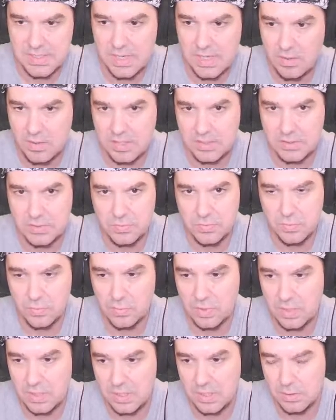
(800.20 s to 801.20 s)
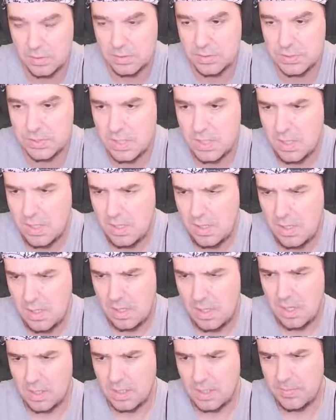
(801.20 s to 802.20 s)
how it gets through the gears.
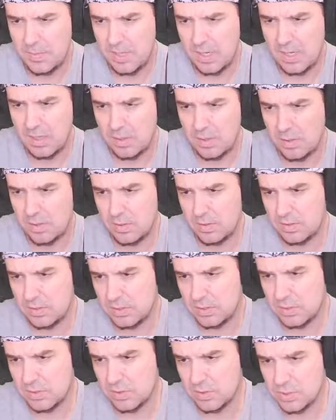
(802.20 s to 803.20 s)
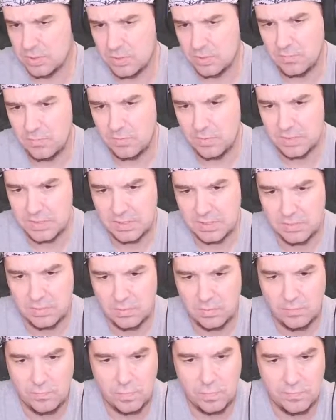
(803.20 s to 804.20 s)
Keep an eye on, it's going to show you first, second,
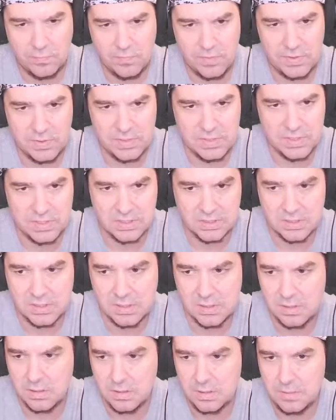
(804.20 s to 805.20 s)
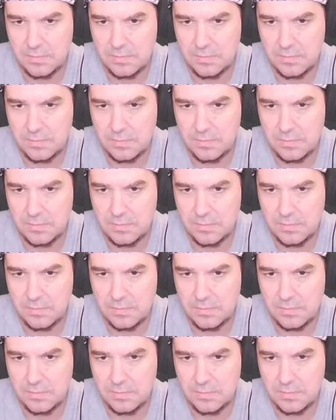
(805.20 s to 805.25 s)
third, fourth, fifth, and 6th gear.